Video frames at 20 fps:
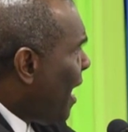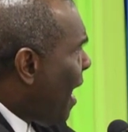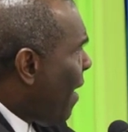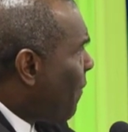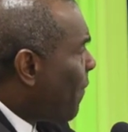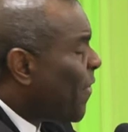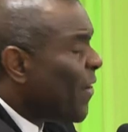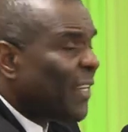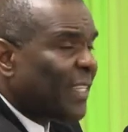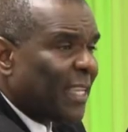
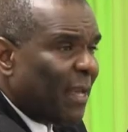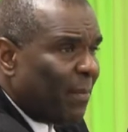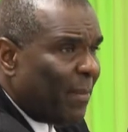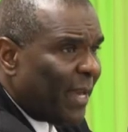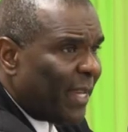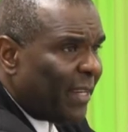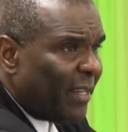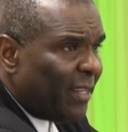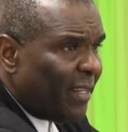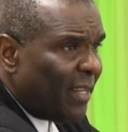filter
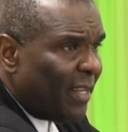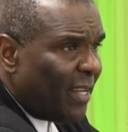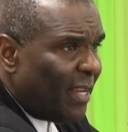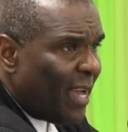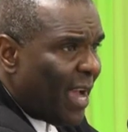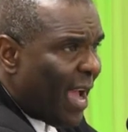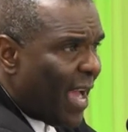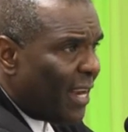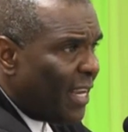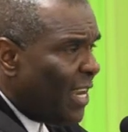bed,
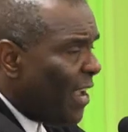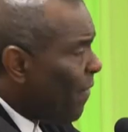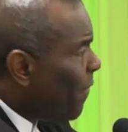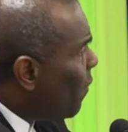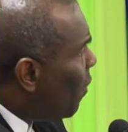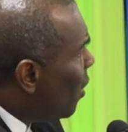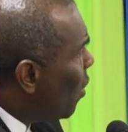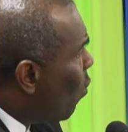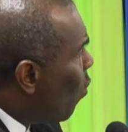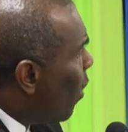and
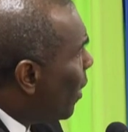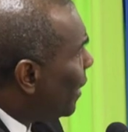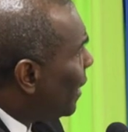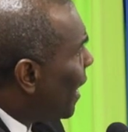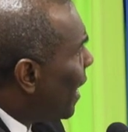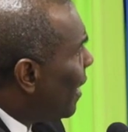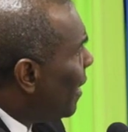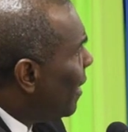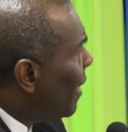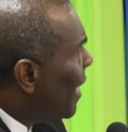therefore the
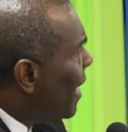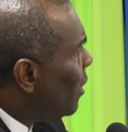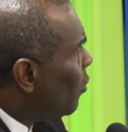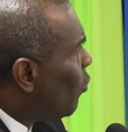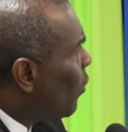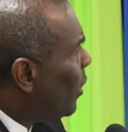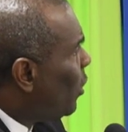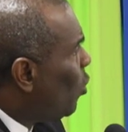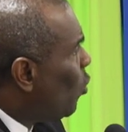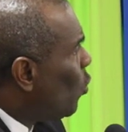water is
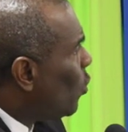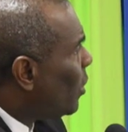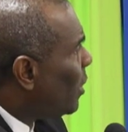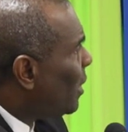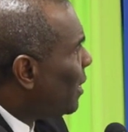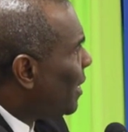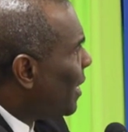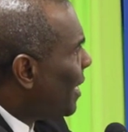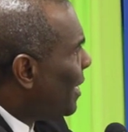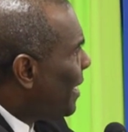
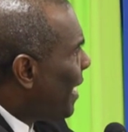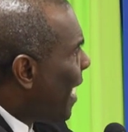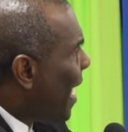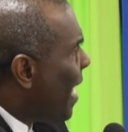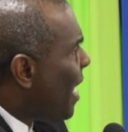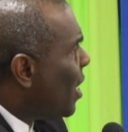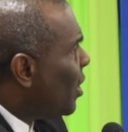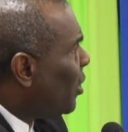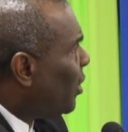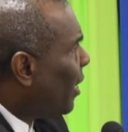reduced its
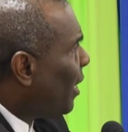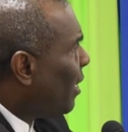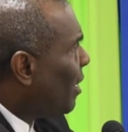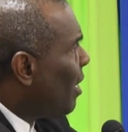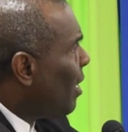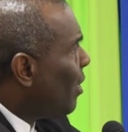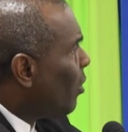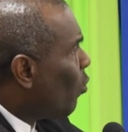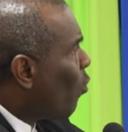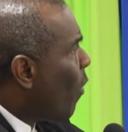energy
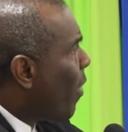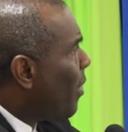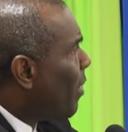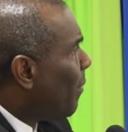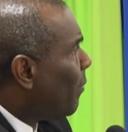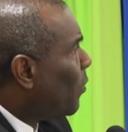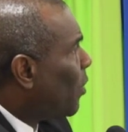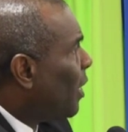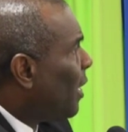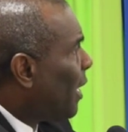going
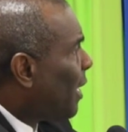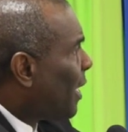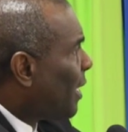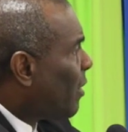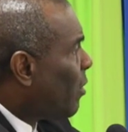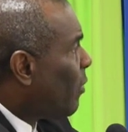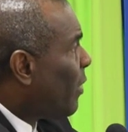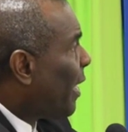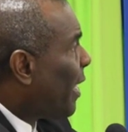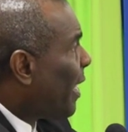up to the